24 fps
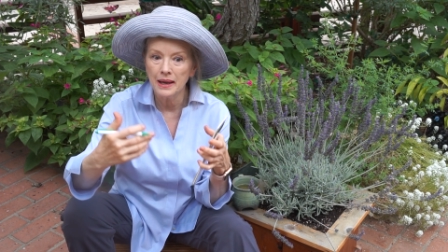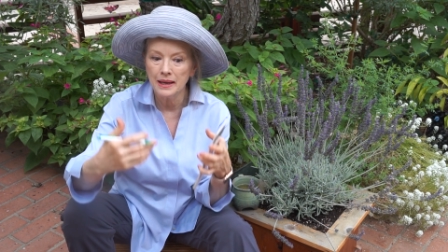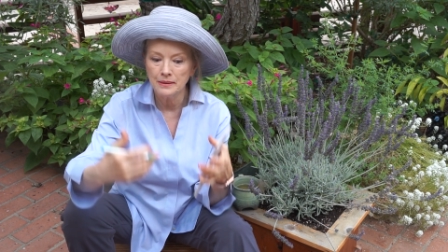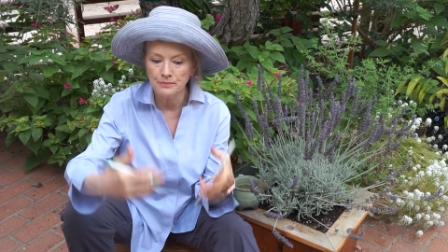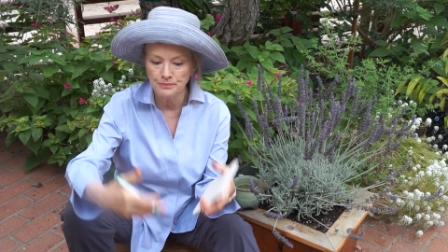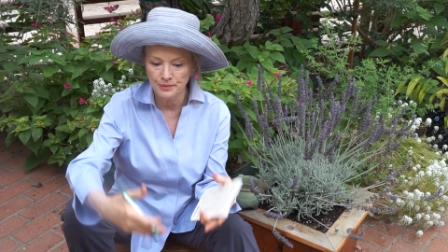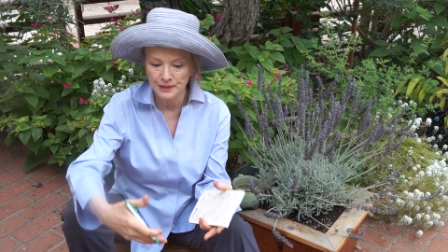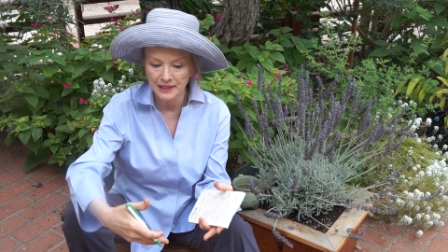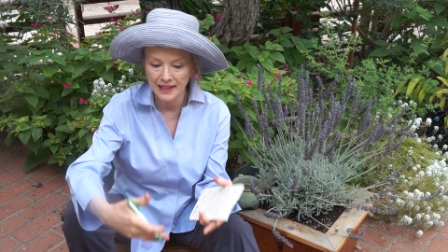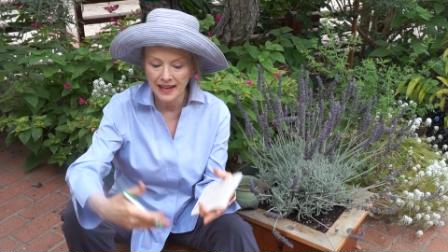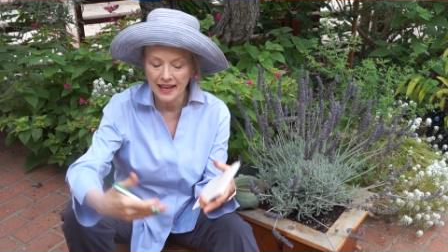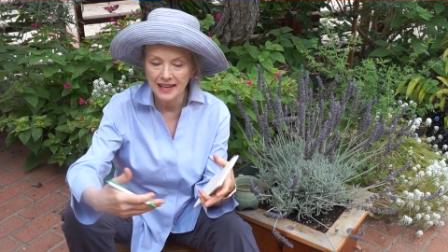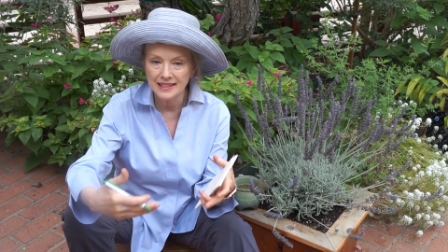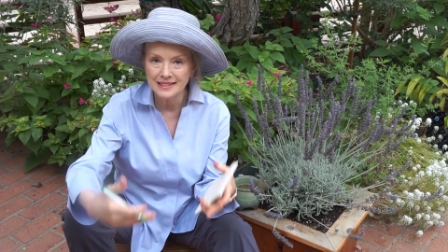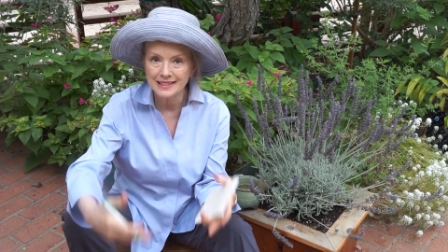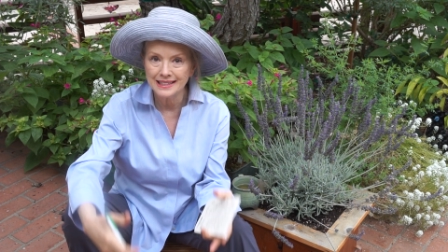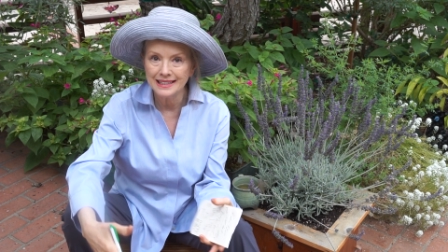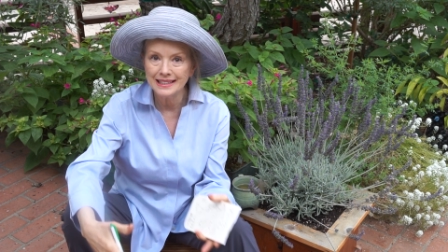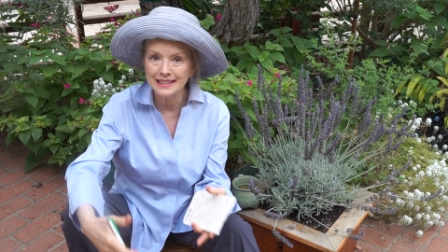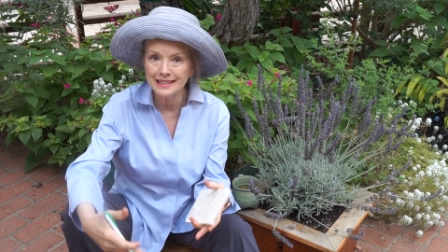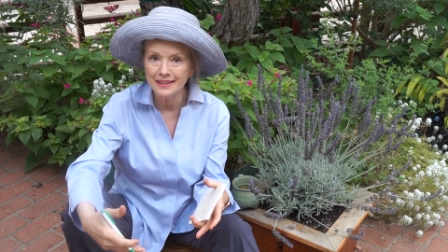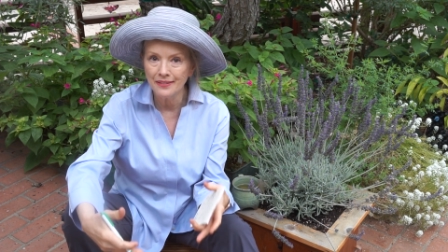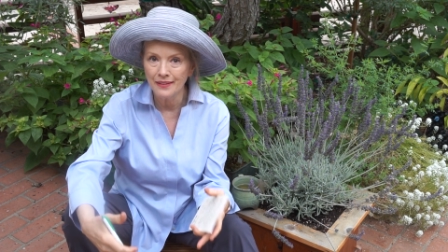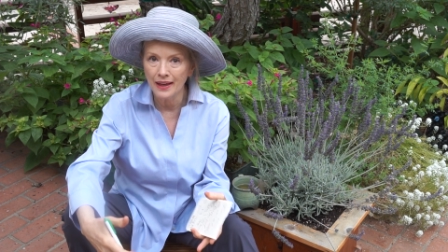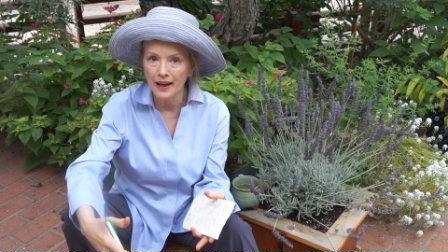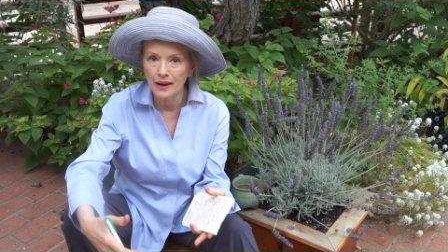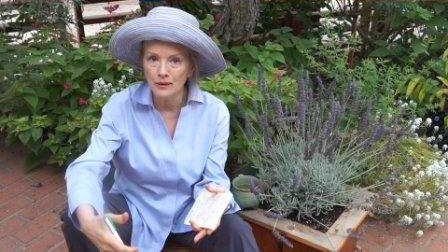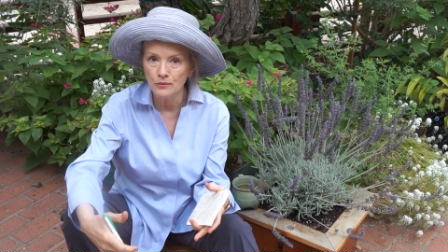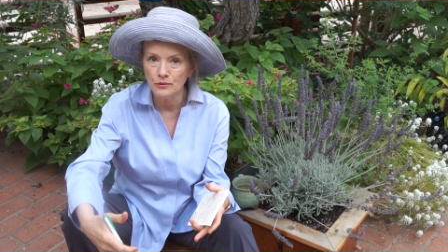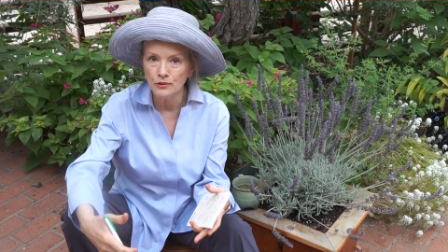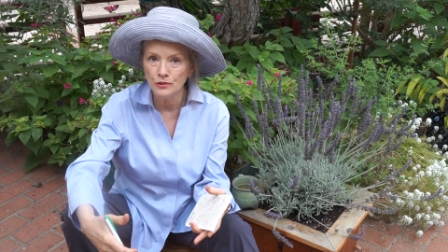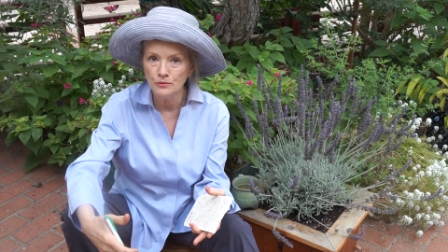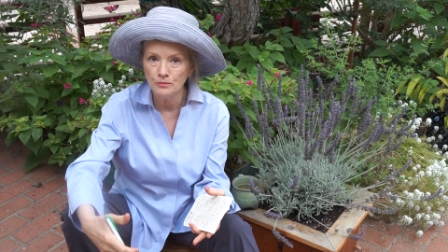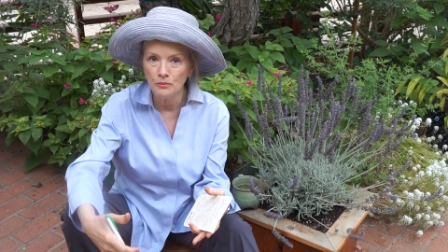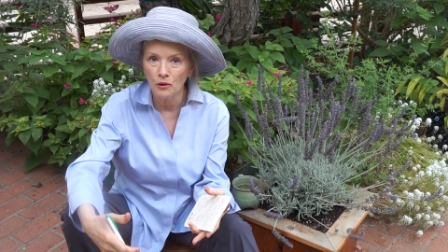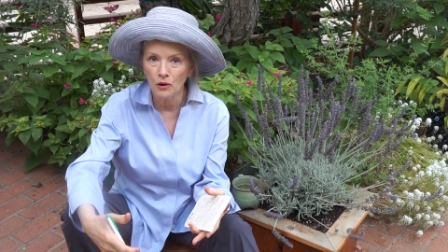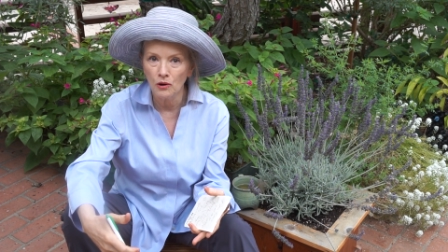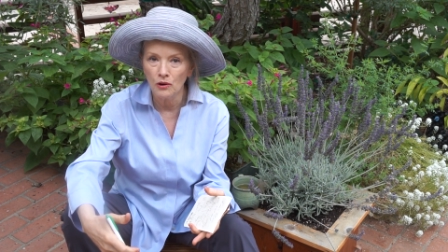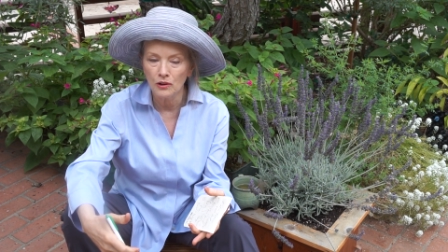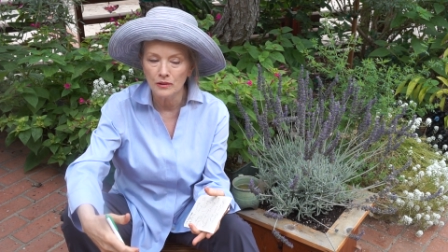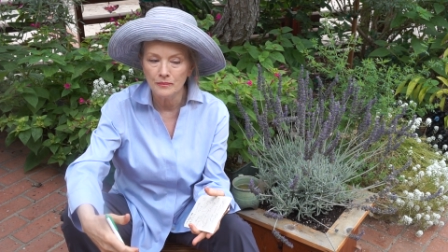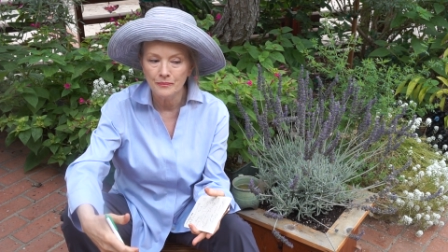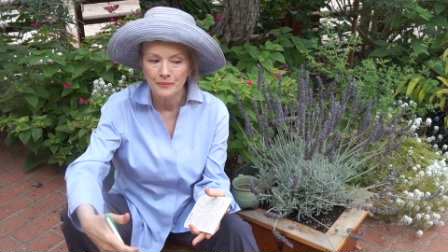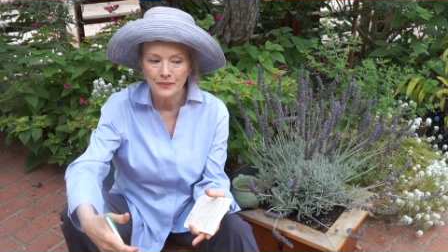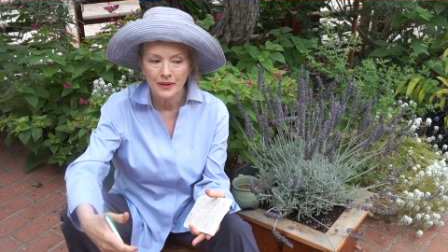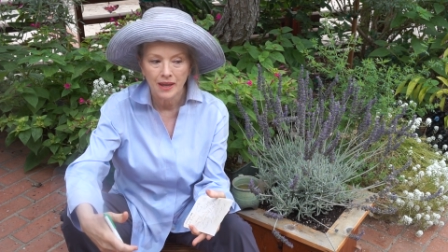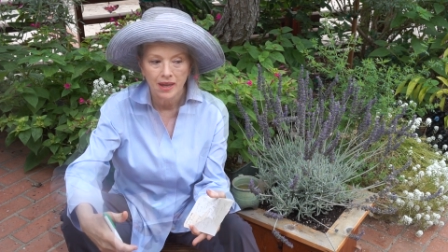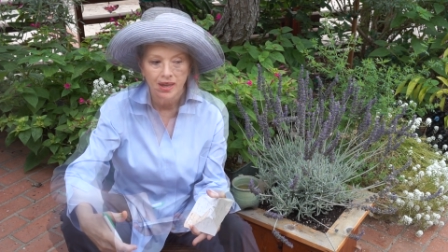and plant in that root ball.